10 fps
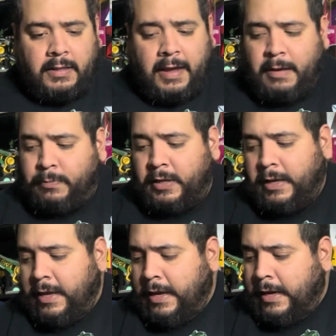and that, but
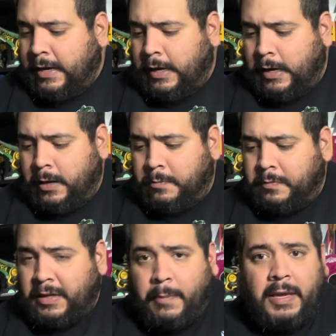I
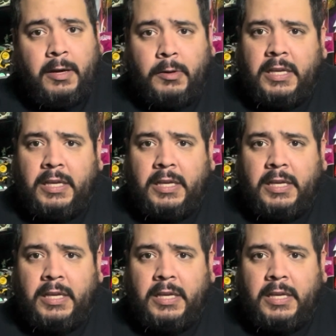mean,